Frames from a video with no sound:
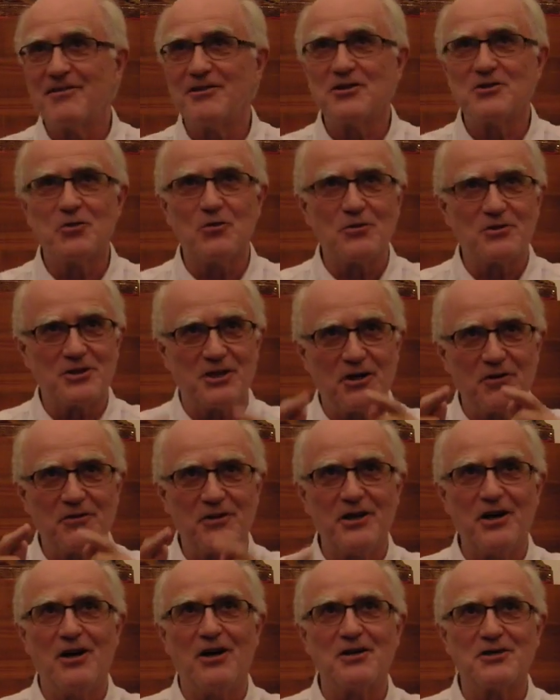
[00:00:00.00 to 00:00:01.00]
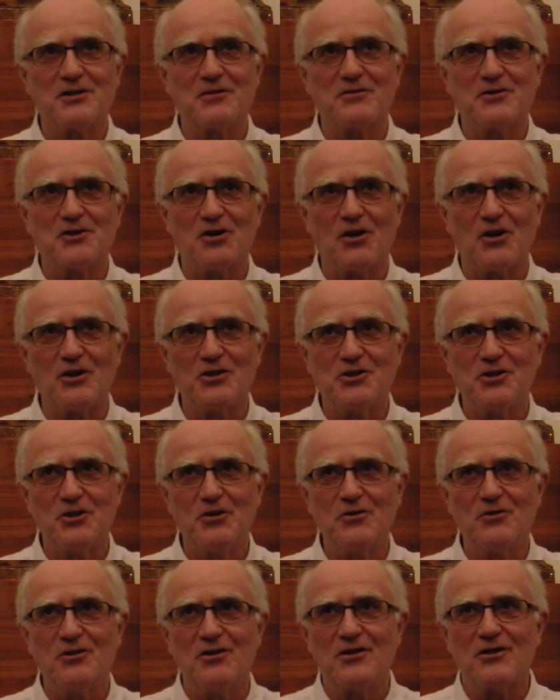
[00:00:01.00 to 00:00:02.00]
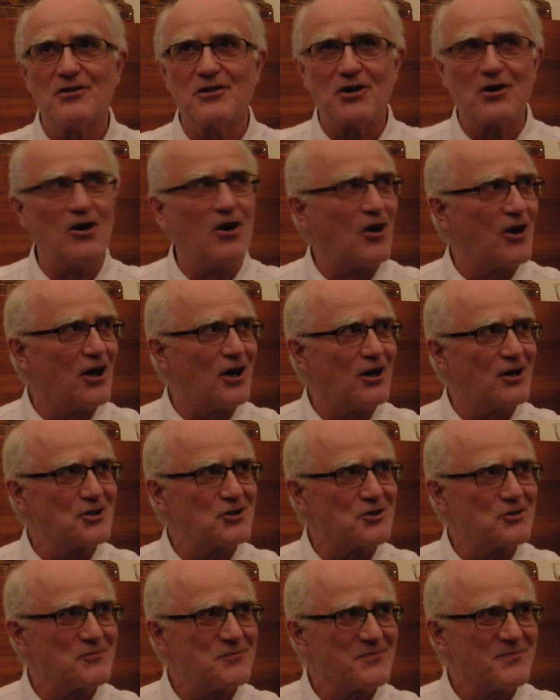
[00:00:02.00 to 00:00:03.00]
there's also The Art of Solitude, the collage.